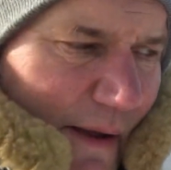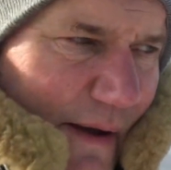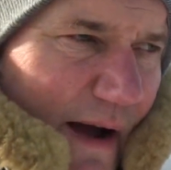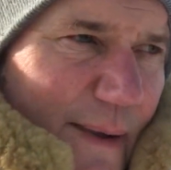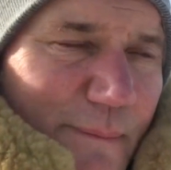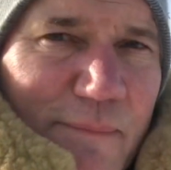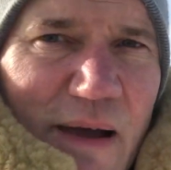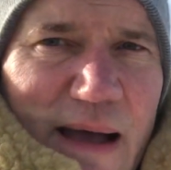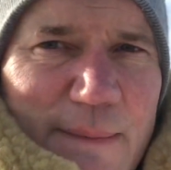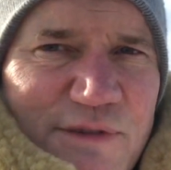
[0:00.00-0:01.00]
I'm
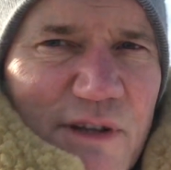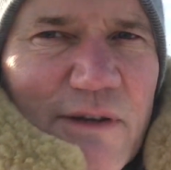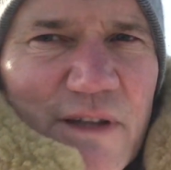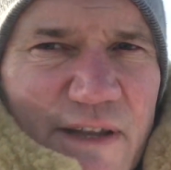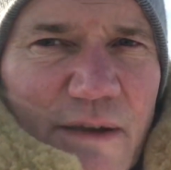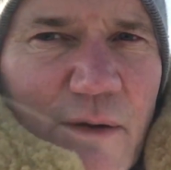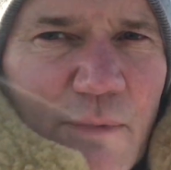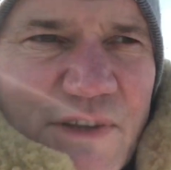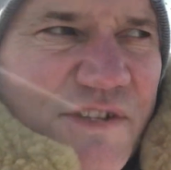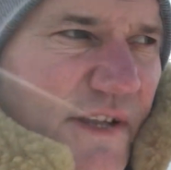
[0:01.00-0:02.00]
absolutely,
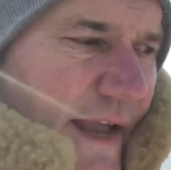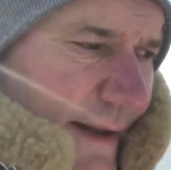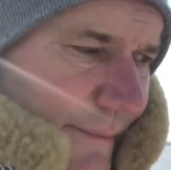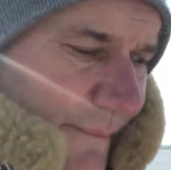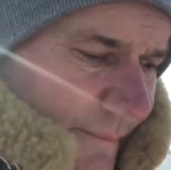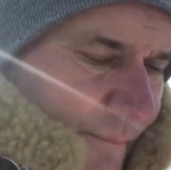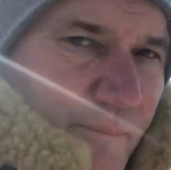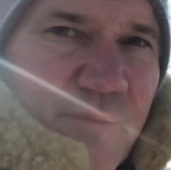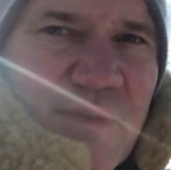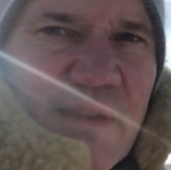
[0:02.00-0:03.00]
once again,
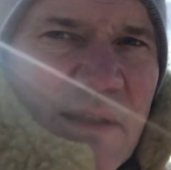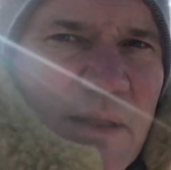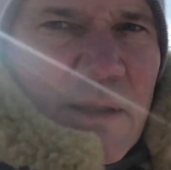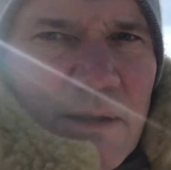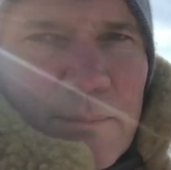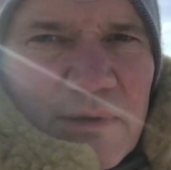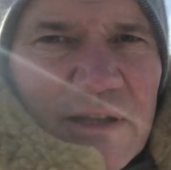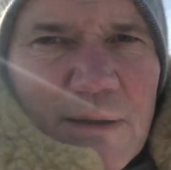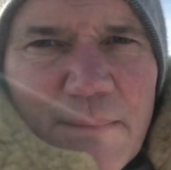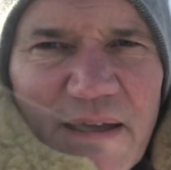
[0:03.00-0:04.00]

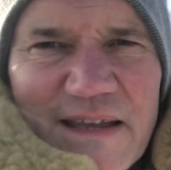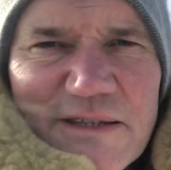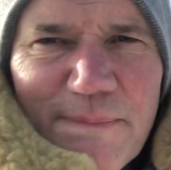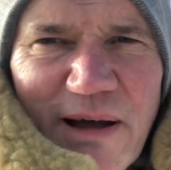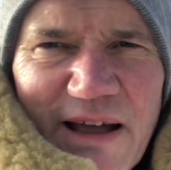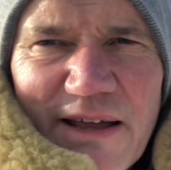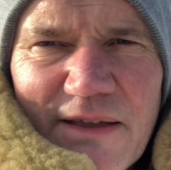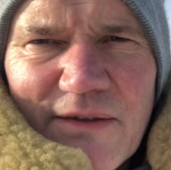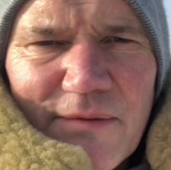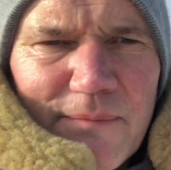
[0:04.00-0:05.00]
completely amazed by
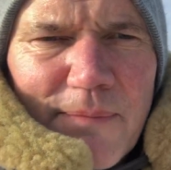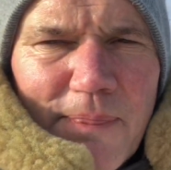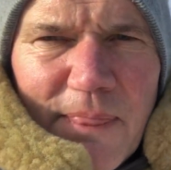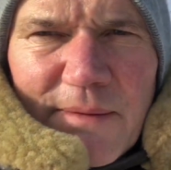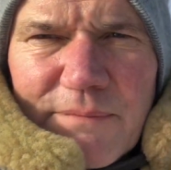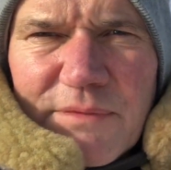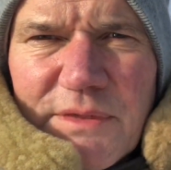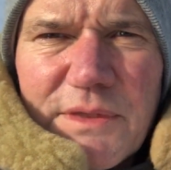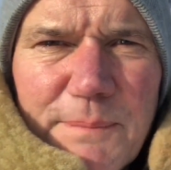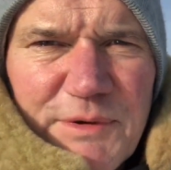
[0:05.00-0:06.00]

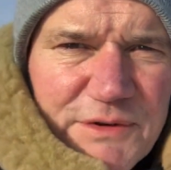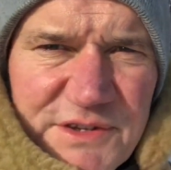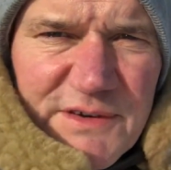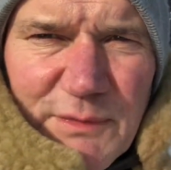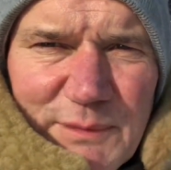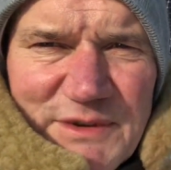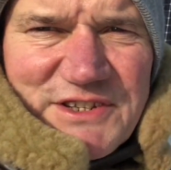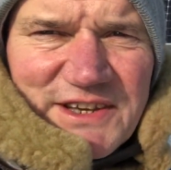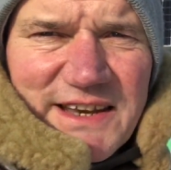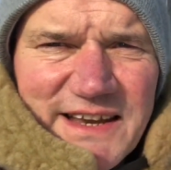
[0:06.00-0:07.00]
the beauty of what we
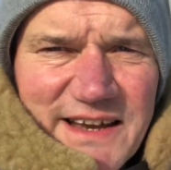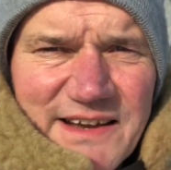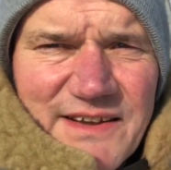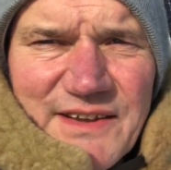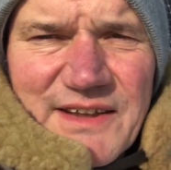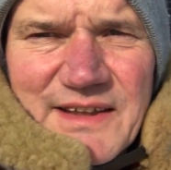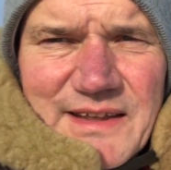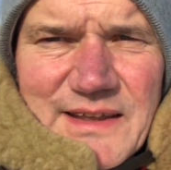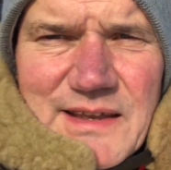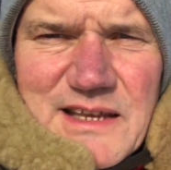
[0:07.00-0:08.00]
see here.
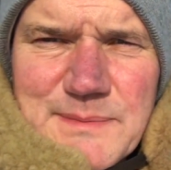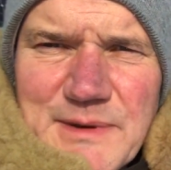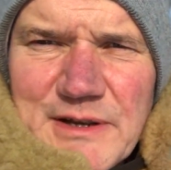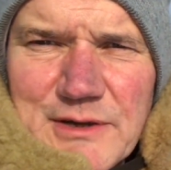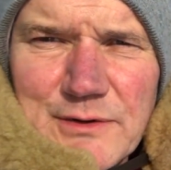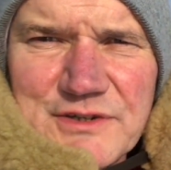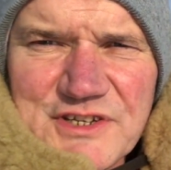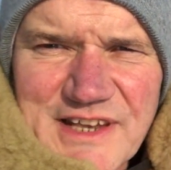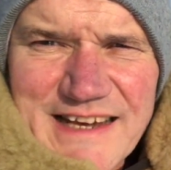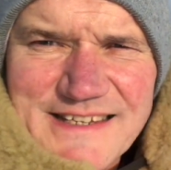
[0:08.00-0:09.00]
It's been a gorgeous
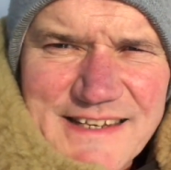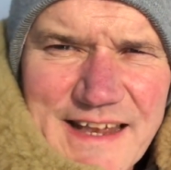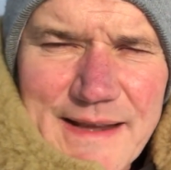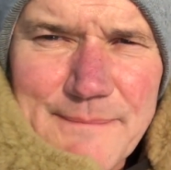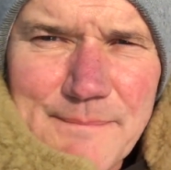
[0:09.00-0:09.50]
day today.